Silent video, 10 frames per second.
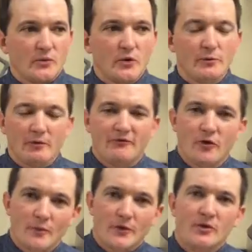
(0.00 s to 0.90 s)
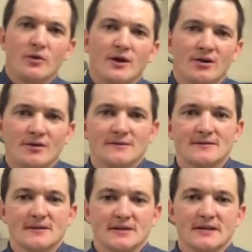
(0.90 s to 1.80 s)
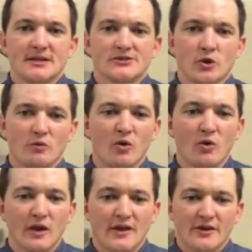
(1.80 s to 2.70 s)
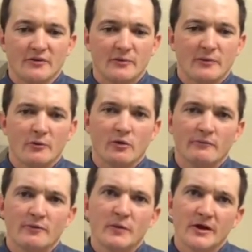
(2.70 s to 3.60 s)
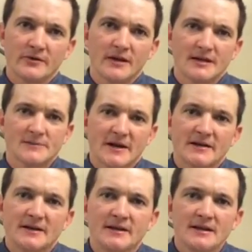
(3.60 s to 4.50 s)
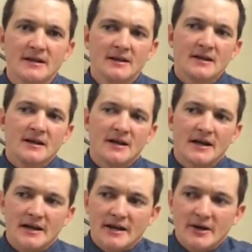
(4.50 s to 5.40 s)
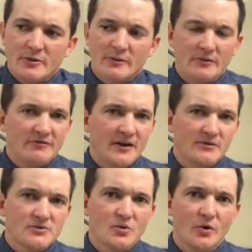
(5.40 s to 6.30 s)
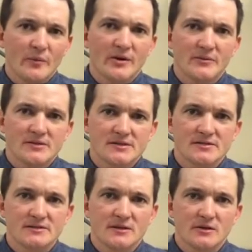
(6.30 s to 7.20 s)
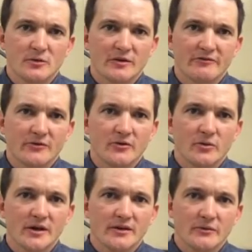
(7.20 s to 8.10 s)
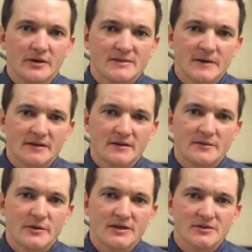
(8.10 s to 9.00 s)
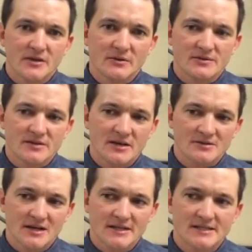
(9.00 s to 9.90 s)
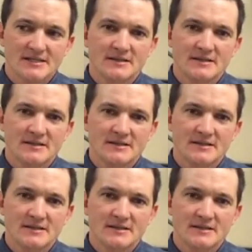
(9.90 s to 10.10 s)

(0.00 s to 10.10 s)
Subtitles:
We performed pretty well against Otable. I thought we performed better than expected. I can't remember the final score, but it was a little bit further away than we expected it to be. So that was nice.